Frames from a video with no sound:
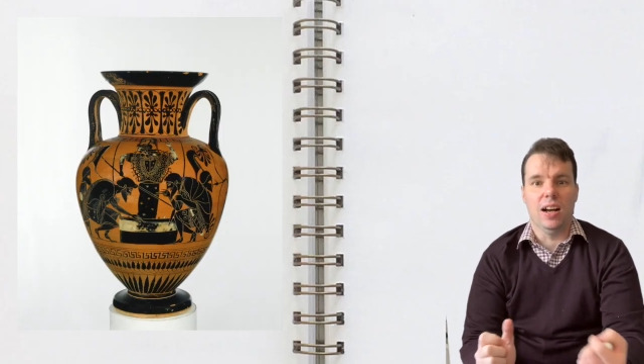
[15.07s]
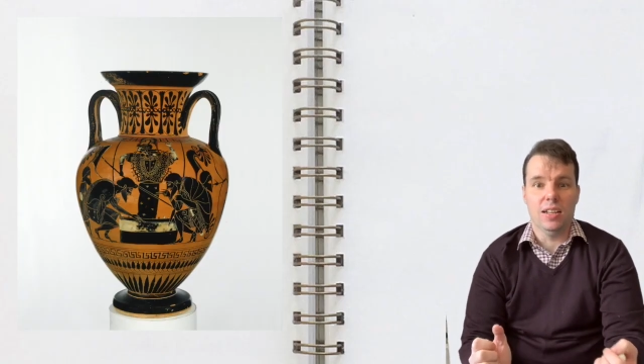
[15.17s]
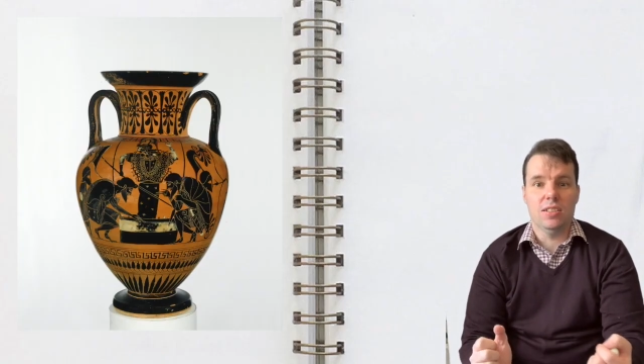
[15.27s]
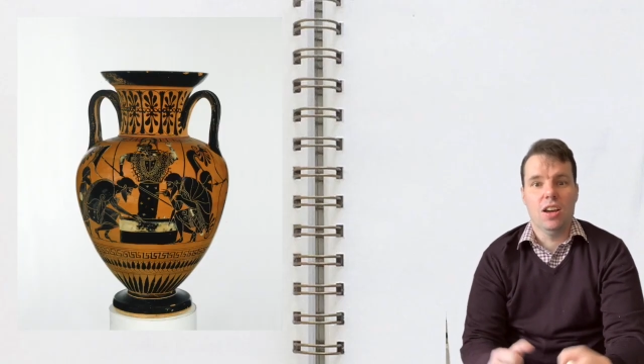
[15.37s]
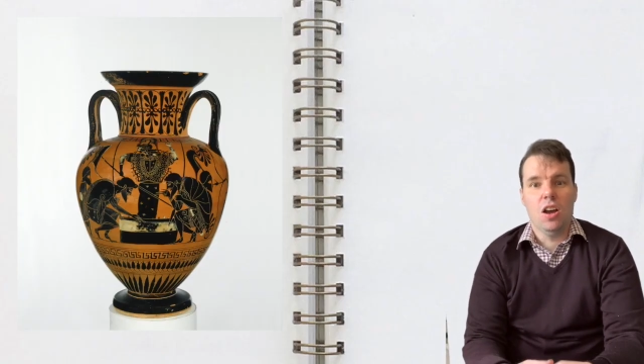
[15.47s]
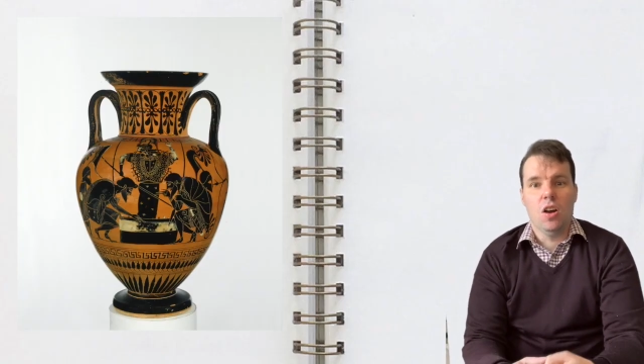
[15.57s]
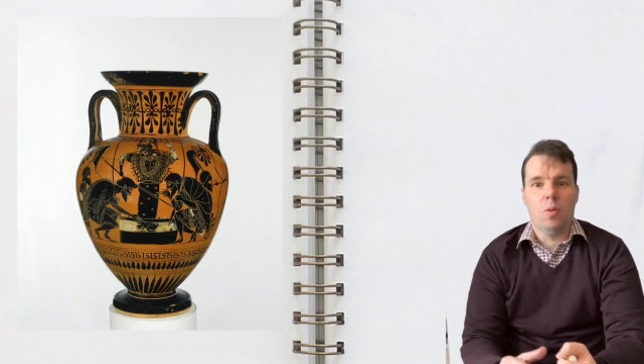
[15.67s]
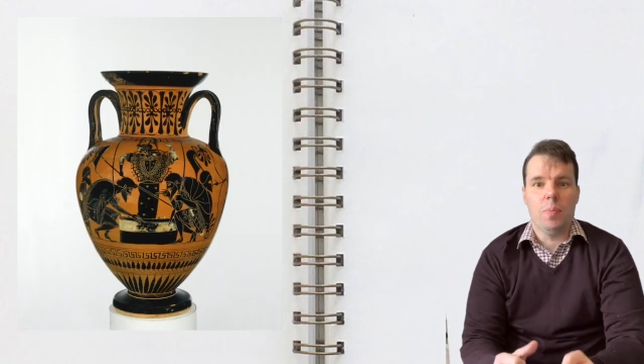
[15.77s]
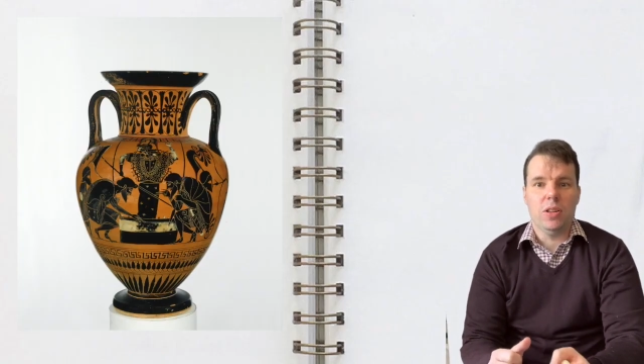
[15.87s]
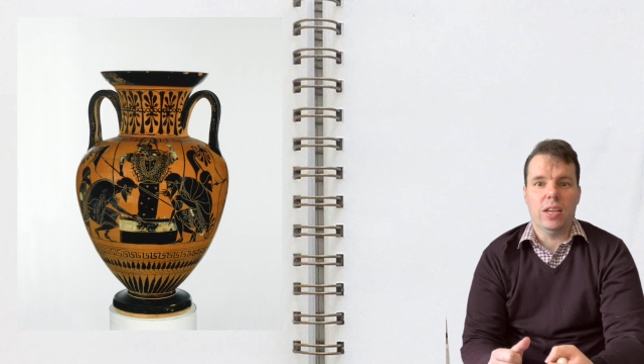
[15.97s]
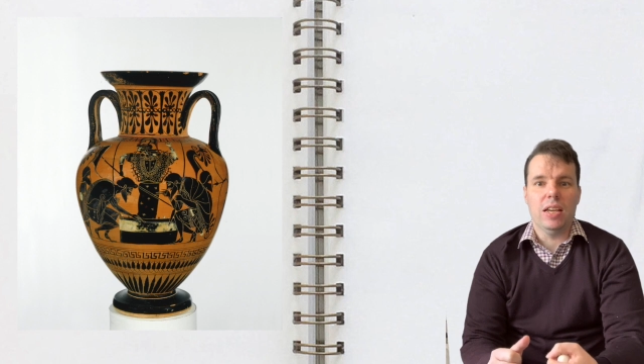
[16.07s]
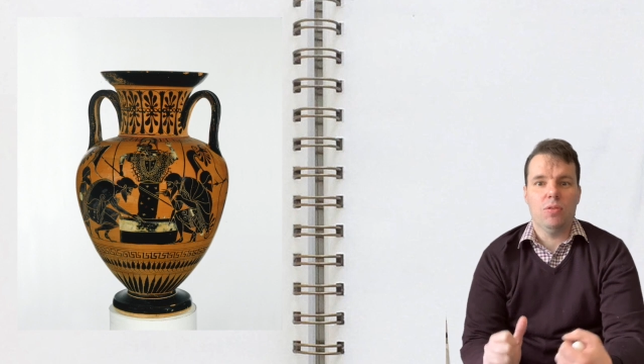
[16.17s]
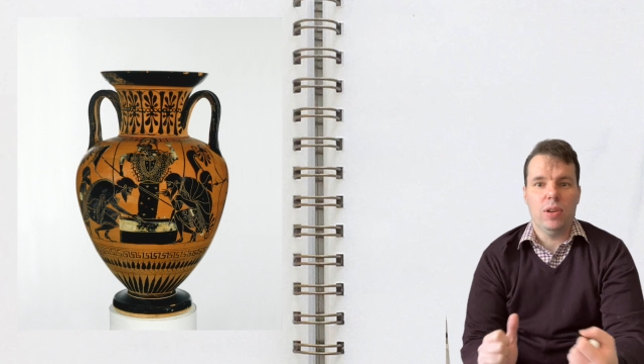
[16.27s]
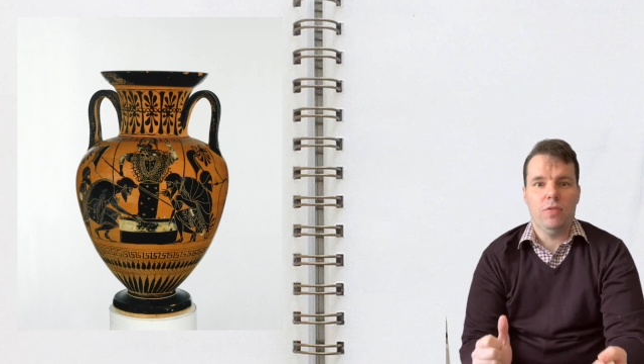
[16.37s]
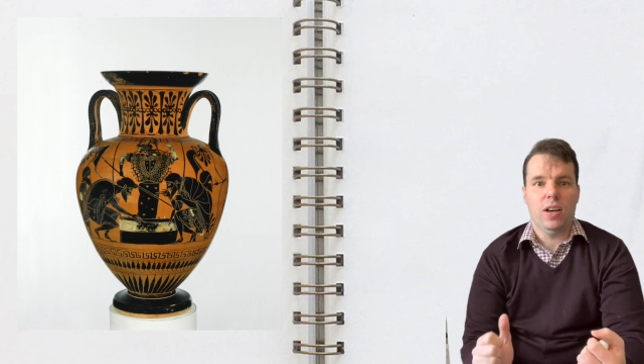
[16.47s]
art, we'll be looking at
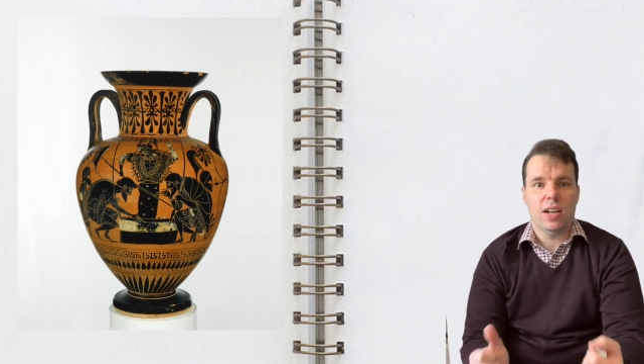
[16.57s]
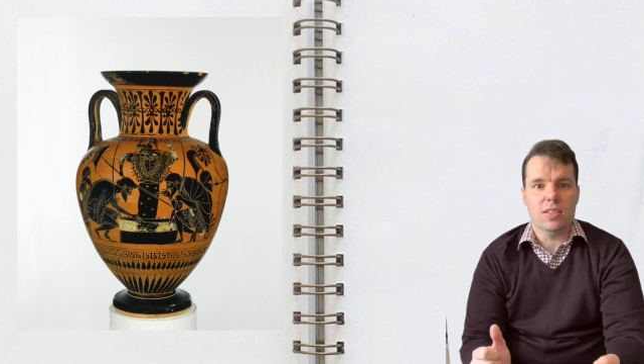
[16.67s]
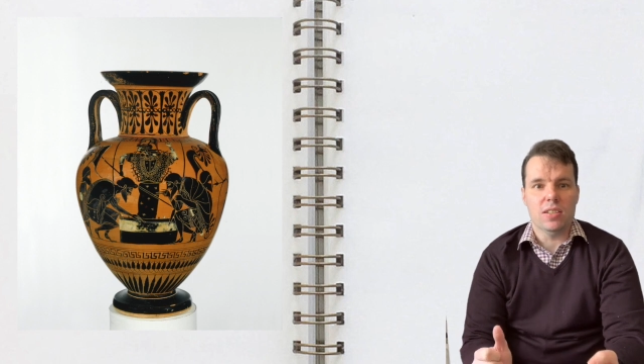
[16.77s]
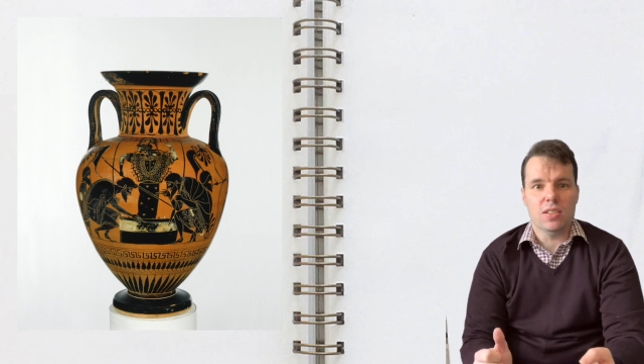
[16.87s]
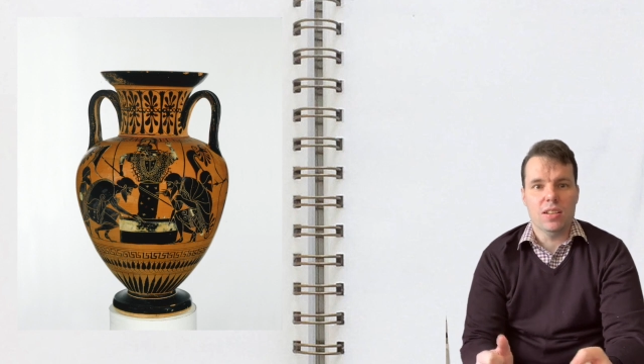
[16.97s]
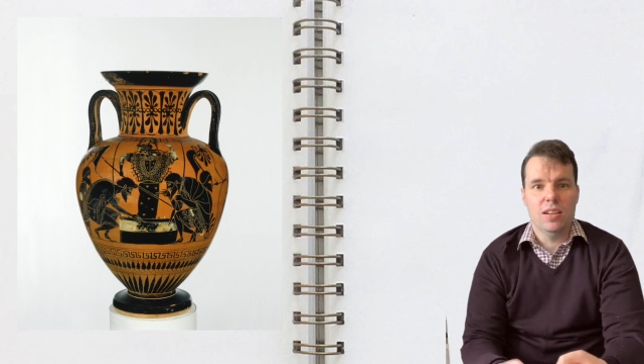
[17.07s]
Greek vases.